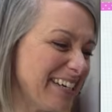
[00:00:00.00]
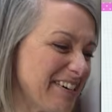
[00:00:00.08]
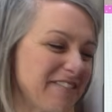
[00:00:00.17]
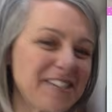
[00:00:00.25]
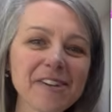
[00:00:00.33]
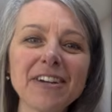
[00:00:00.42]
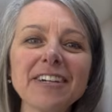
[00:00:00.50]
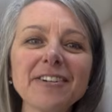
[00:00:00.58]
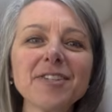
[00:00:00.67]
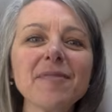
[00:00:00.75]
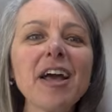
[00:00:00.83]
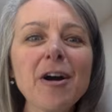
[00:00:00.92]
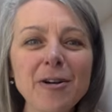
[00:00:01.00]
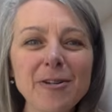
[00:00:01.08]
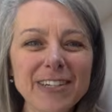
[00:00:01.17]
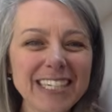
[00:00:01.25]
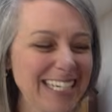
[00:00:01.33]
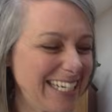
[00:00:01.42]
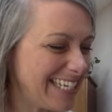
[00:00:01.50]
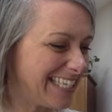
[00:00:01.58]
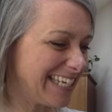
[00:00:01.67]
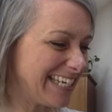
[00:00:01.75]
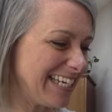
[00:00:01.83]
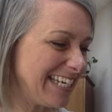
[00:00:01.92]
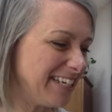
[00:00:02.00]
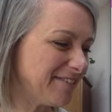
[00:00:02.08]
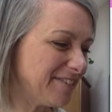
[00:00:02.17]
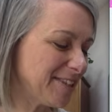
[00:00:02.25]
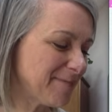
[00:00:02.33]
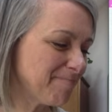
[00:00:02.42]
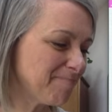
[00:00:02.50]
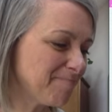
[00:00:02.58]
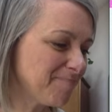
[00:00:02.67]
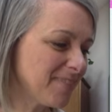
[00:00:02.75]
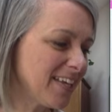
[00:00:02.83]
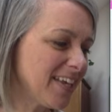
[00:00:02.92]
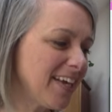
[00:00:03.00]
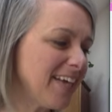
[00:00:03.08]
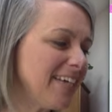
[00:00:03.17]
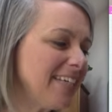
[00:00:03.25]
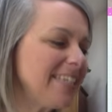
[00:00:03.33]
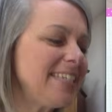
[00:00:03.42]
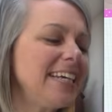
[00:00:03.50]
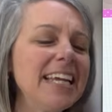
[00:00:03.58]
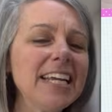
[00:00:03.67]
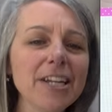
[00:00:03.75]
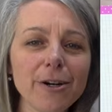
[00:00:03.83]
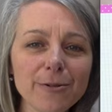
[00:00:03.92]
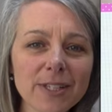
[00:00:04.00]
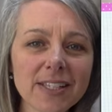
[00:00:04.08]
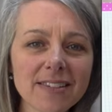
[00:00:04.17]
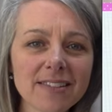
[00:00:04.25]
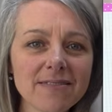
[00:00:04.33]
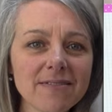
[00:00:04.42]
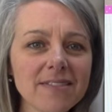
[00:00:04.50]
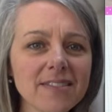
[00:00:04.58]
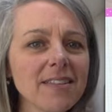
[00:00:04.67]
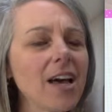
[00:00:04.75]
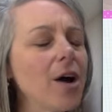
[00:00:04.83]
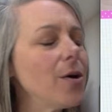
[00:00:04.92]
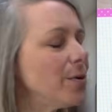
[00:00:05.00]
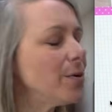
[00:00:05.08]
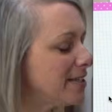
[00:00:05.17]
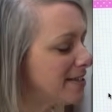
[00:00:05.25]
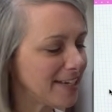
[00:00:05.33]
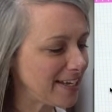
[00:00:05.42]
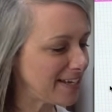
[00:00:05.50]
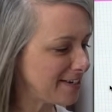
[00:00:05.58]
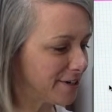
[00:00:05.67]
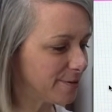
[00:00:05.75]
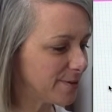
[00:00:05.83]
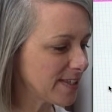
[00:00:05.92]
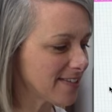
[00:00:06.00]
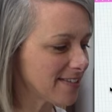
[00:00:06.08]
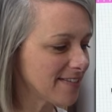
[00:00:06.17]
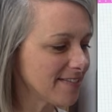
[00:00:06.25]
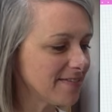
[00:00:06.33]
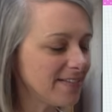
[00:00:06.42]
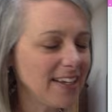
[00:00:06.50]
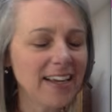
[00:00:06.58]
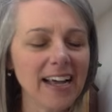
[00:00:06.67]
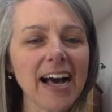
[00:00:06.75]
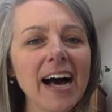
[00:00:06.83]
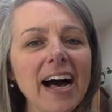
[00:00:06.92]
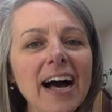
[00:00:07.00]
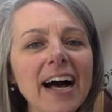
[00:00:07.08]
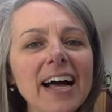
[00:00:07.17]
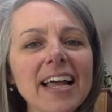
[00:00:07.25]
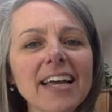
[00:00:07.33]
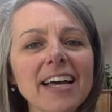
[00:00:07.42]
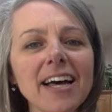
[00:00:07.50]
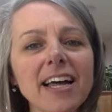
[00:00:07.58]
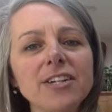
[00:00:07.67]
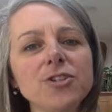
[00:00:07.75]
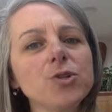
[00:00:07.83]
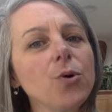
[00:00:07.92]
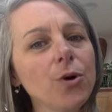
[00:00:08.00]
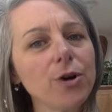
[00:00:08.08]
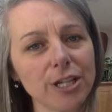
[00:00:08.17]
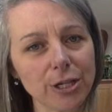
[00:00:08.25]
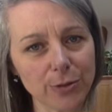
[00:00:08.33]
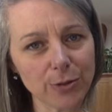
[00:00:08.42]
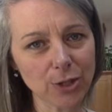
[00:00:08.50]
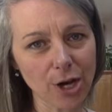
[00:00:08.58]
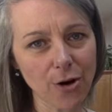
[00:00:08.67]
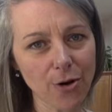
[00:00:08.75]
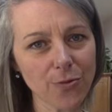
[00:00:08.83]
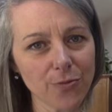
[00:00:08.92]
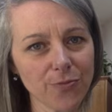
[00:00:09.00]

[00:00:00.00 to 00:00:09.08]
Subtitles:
So here's my ode to sticky notes. Sticky notes, oh sticky notes, I adore you so.